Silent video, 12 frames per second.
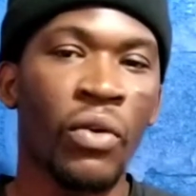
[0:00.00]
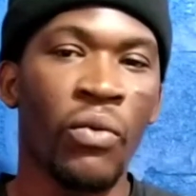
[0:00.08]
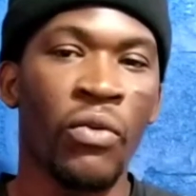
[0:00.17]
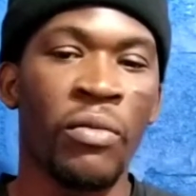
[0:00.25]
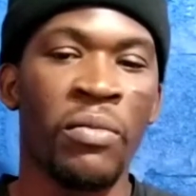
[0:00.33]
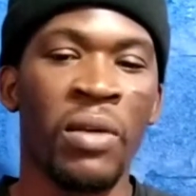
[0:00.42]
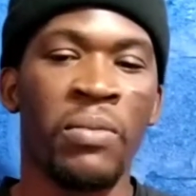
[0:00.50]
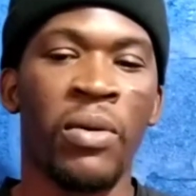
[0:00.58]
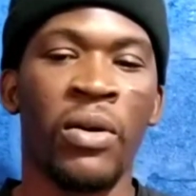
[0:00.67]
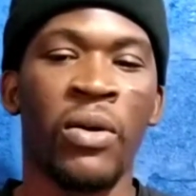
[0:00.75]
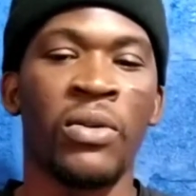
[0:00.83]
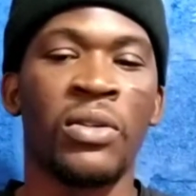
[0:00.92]
would be
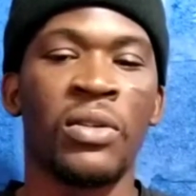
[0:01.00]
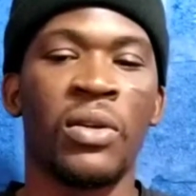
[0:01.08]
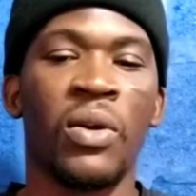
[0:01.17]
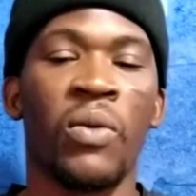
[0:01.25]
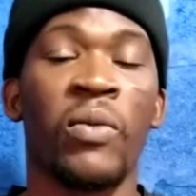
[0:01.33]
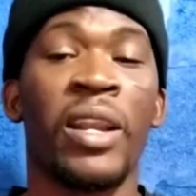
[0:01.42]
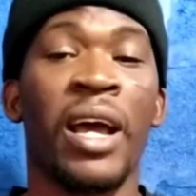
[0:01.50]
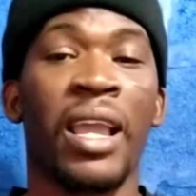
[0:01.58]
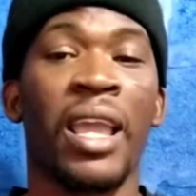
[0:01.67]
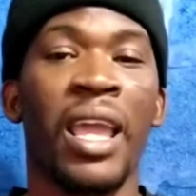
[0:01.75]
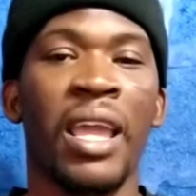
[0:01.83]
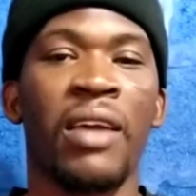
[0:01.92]
pronounced with a
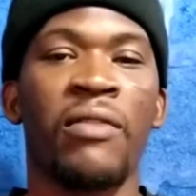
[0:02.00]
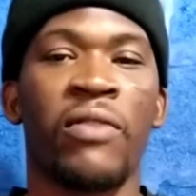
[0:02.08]
K.